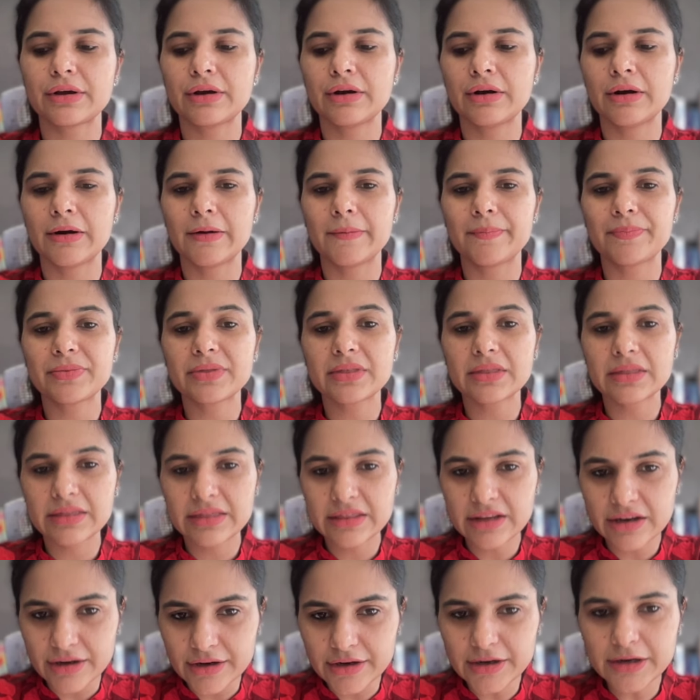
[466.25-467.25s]

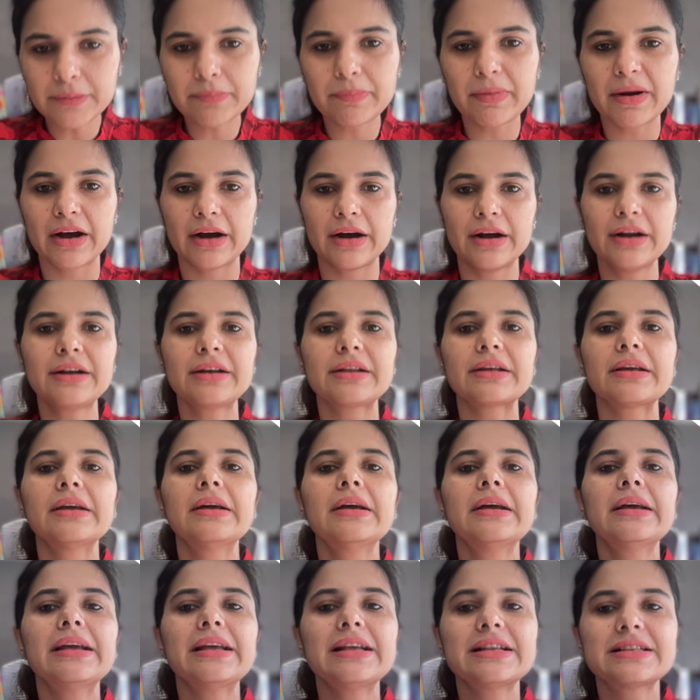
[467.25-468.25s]
Third part
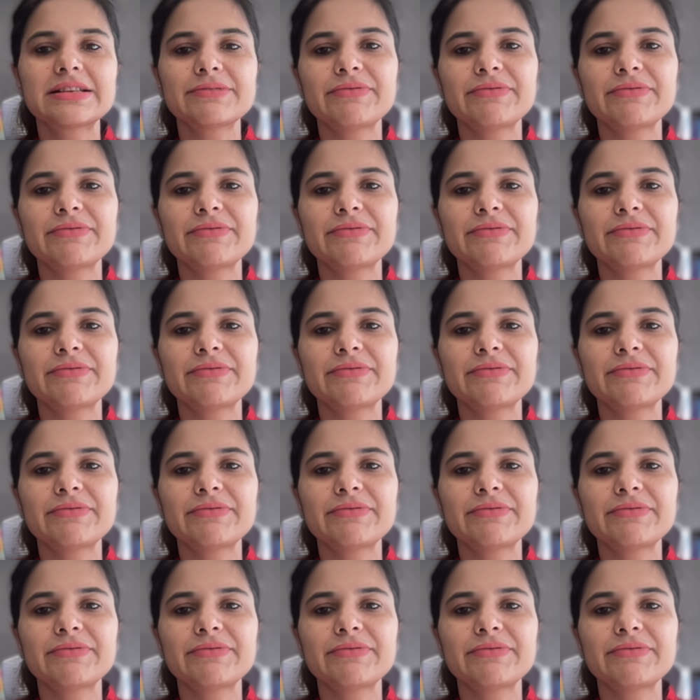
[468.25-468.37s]
is